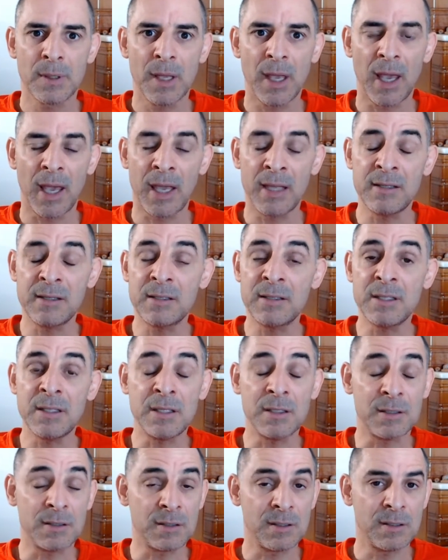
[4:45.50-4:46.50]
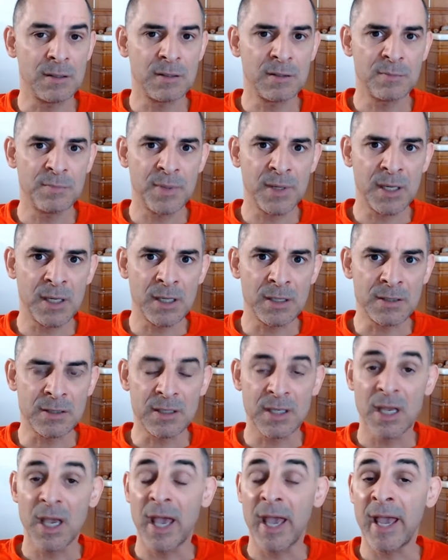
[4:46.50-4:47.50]
entities, spirits,
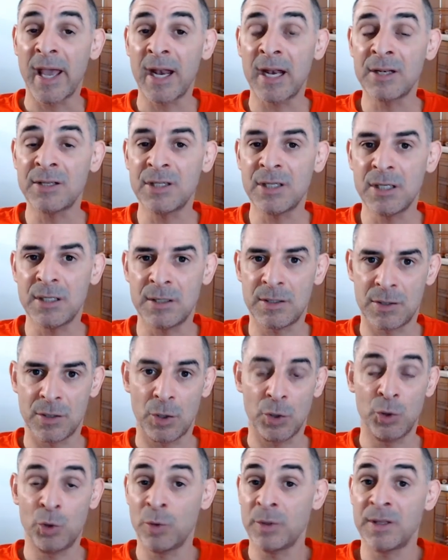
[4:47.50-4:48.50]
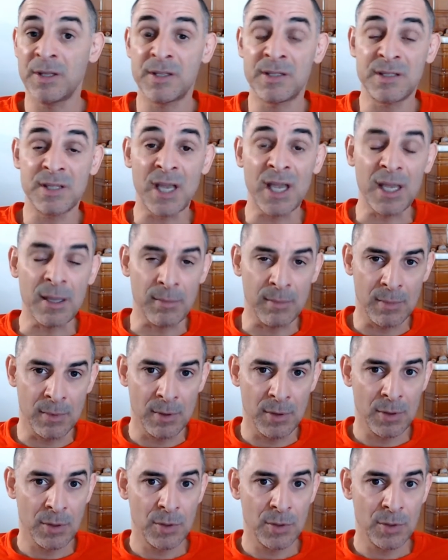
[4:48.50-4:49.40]
energies doing the same.